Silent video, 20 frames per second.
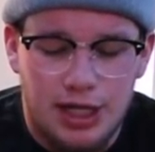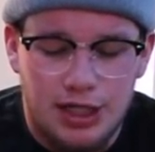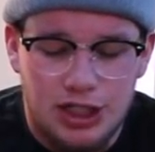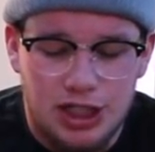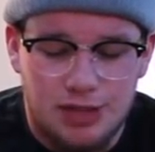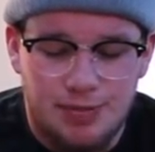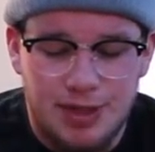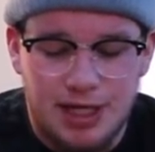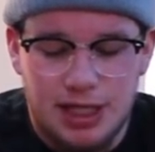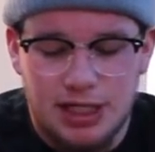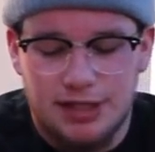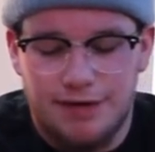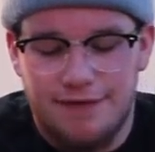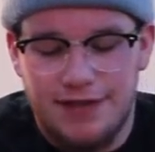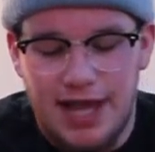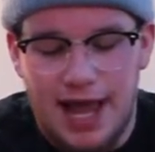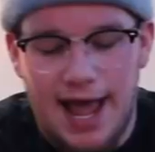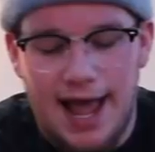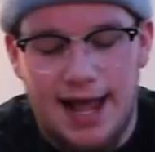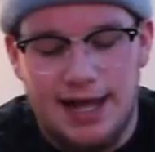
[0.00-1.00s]
just because of
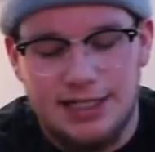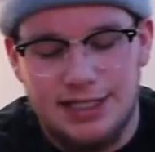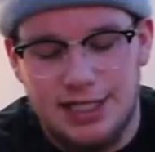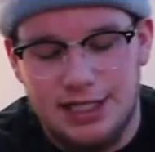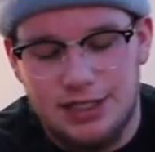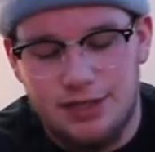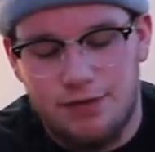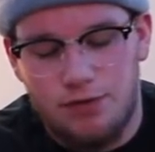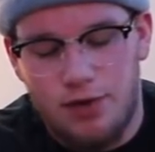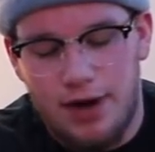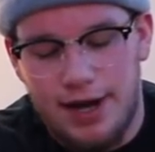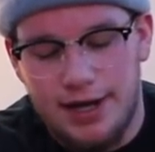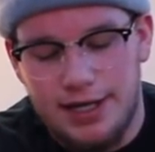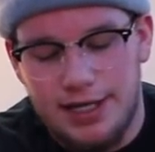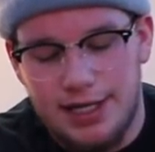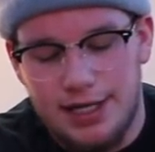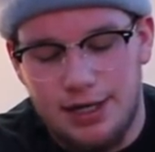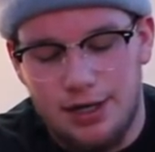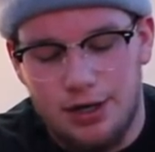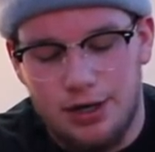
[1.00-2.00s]
the accents of red
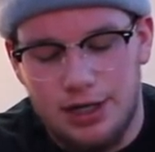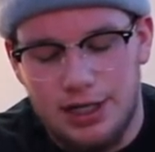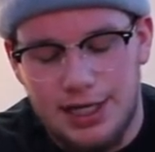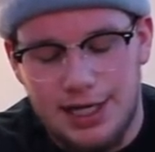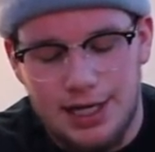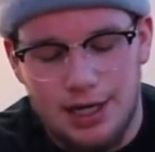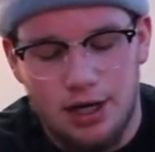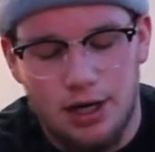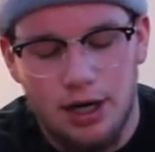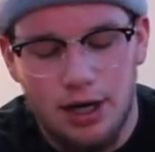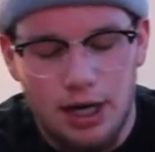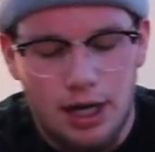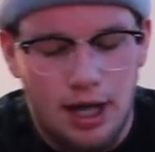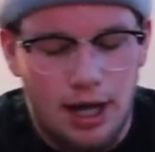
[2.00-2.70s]
here and here.